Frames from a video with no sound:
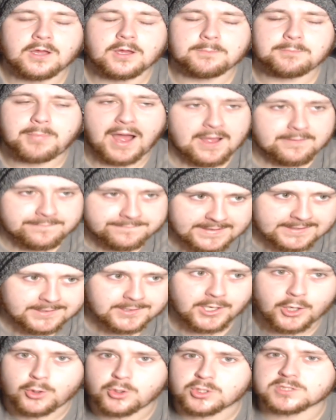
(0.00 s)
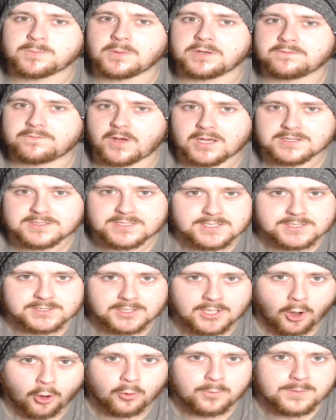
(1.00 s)
but I think that Usman versus
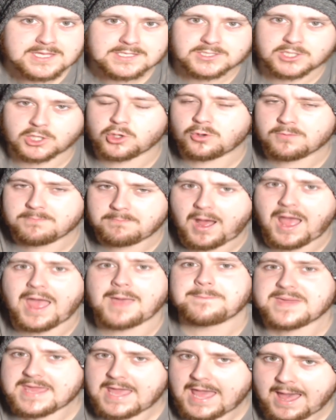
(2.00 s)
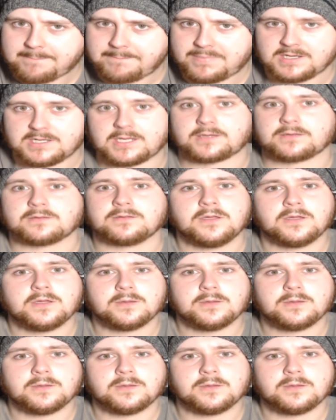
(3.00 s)
Colby 2 might be happening,